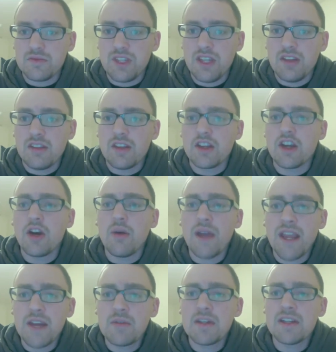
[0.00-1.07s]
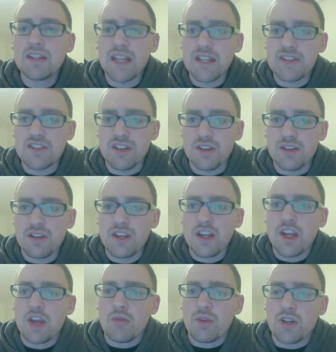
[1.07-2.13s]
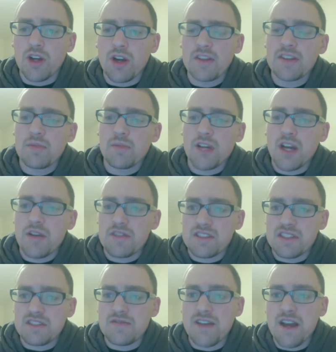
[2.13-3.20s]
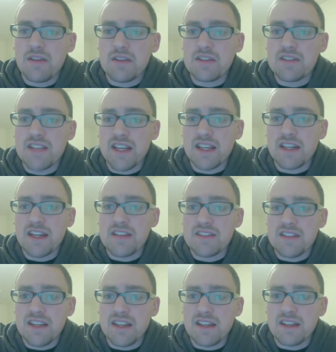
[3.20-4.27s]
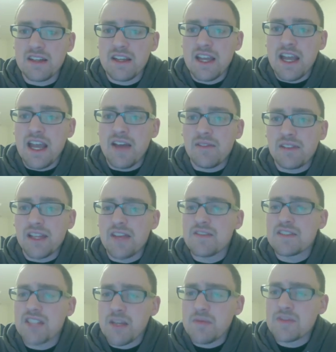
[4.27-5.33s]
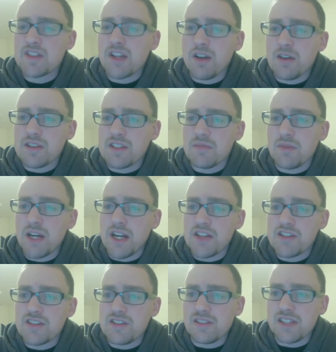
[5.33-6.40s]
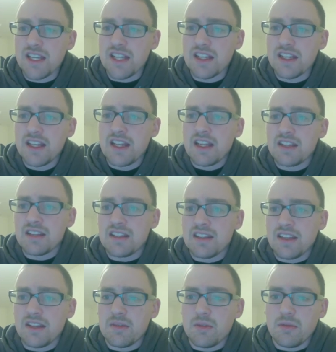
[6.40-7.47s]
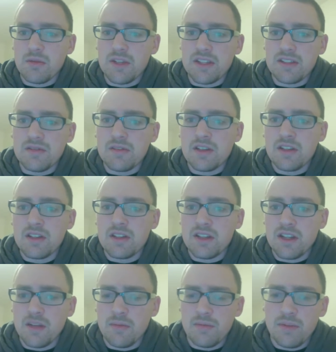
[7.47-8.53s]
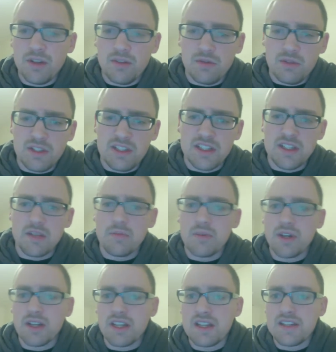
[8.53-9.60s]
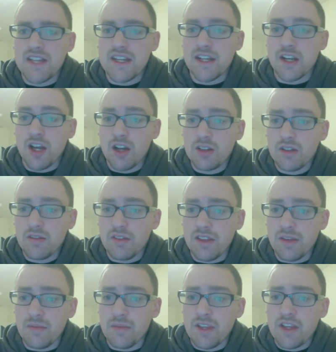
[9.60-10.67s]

The coherent nature regarding the prophecies found in 2nd Isaiah have left some scholars to postulate that they were written in a book containing all of them